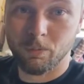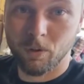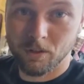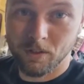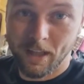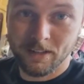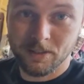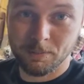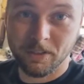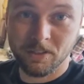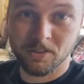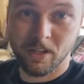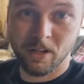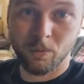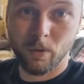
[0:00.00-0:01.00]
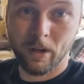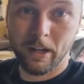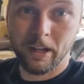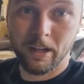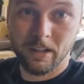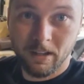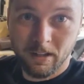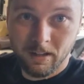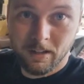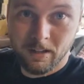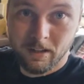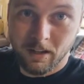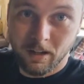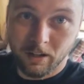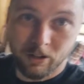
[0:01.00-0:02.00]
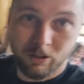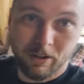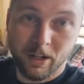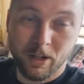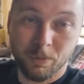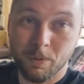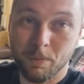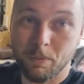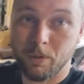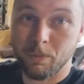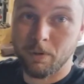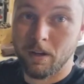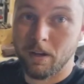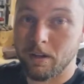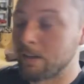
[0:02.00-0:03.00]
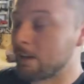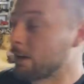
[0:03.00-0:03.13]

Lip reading: While that's being sent away, I can crack on with the bodywork,